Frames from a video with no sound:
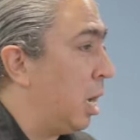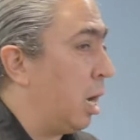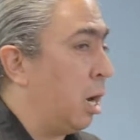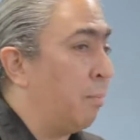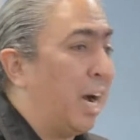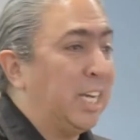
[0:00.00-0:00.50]

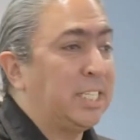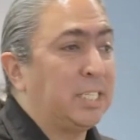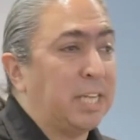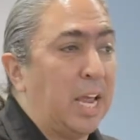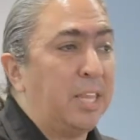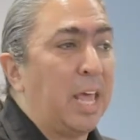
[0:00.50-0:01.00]
I
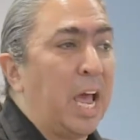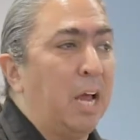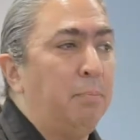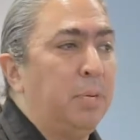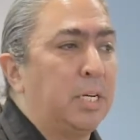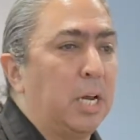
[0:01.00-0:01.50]
say
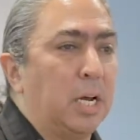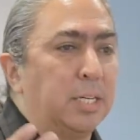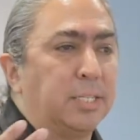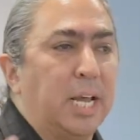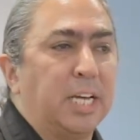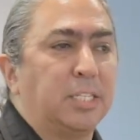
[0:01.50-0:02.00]
that
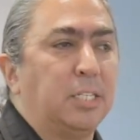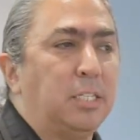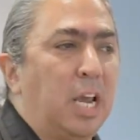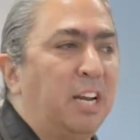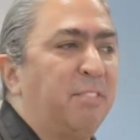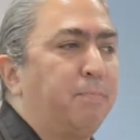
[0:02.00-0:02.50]
because as a
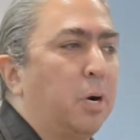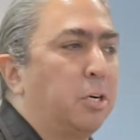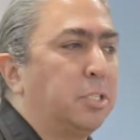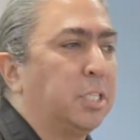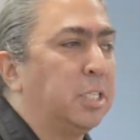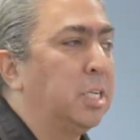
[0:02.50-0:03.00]
Native
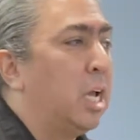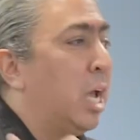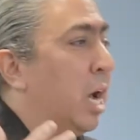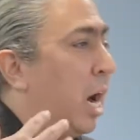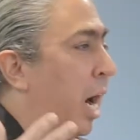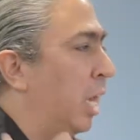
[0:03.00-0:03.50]
person,
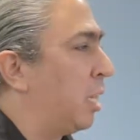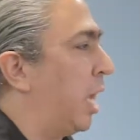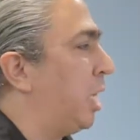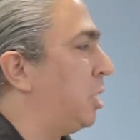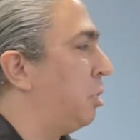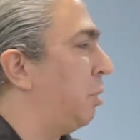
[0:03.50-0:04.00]
I
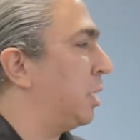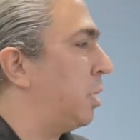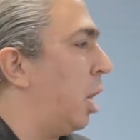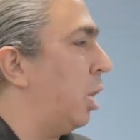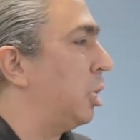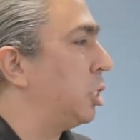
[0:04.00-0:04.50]
like to
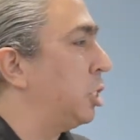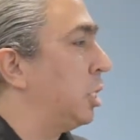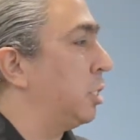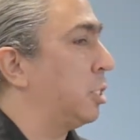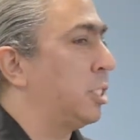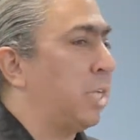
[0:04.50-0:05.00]
acknowledge and
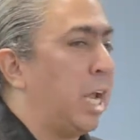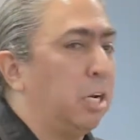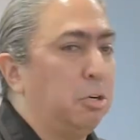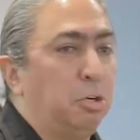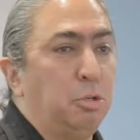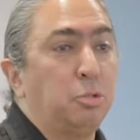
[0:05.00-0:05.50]

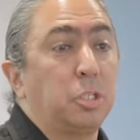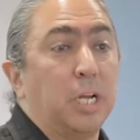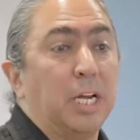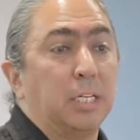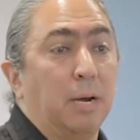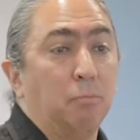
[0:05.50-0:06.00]
understand whose
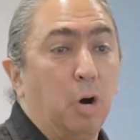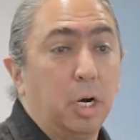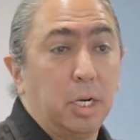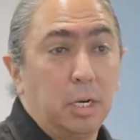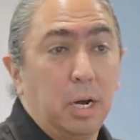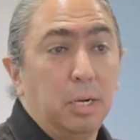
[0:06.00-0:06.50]
land I'm
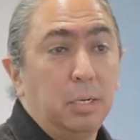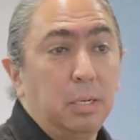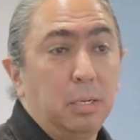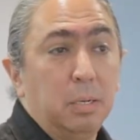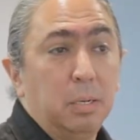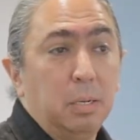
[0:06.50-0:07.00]
walking on.
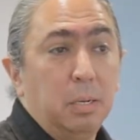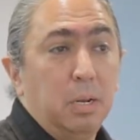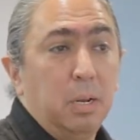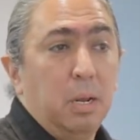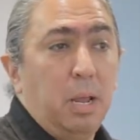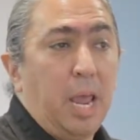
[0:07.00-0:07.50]

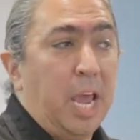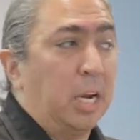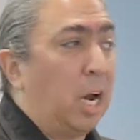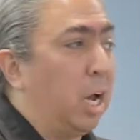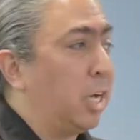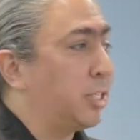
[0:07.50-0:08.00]
And
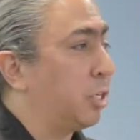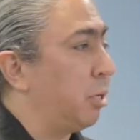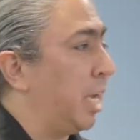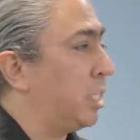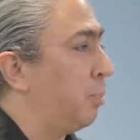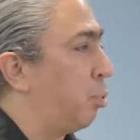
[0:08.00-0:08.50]
I also
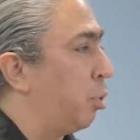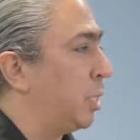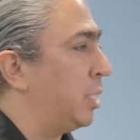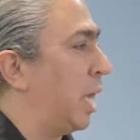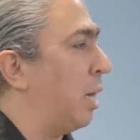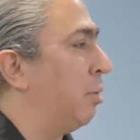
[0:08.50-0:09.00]
like to
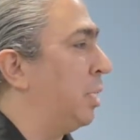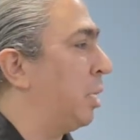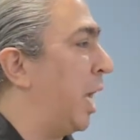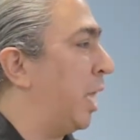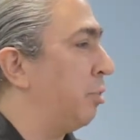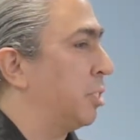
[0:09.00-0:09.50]
point it out in
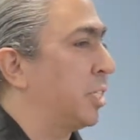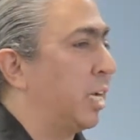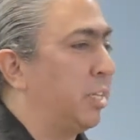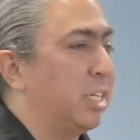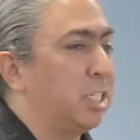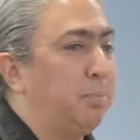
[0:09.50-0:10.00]
gatherings
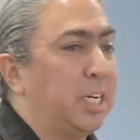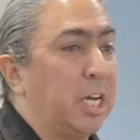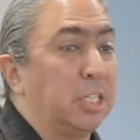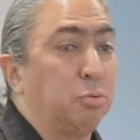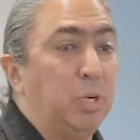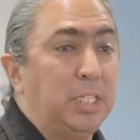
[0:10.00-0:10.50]
like this
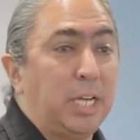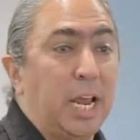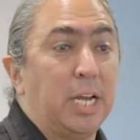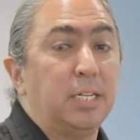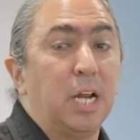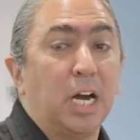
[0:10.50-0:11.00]
because we
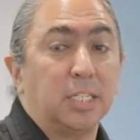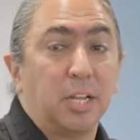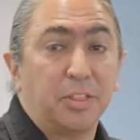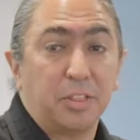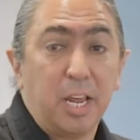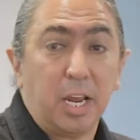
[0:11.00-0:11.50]
tend not to
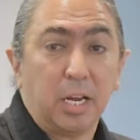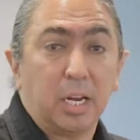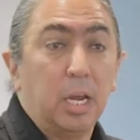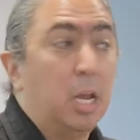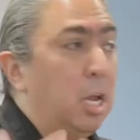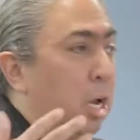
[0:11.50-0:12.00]

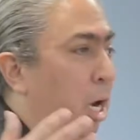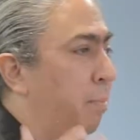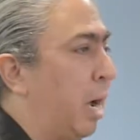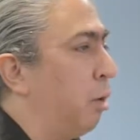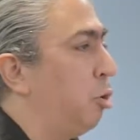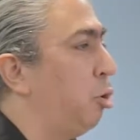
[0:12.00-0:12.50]
think
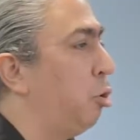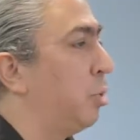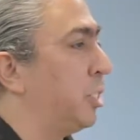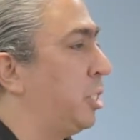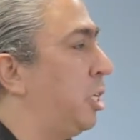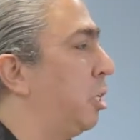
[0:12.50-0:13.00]
about who
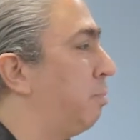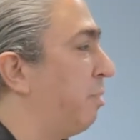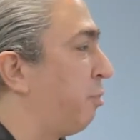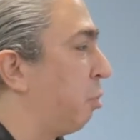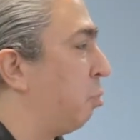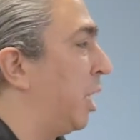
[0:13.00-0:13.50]
was here
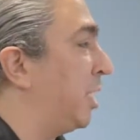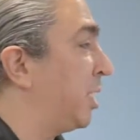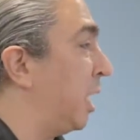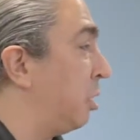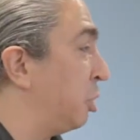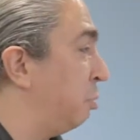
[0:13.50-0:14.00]
before white
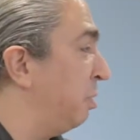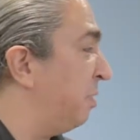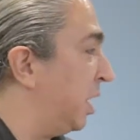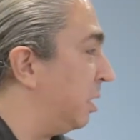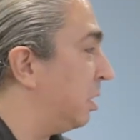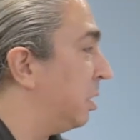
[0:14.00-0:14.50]
settlers
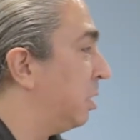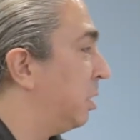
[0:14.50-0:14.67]
moved in.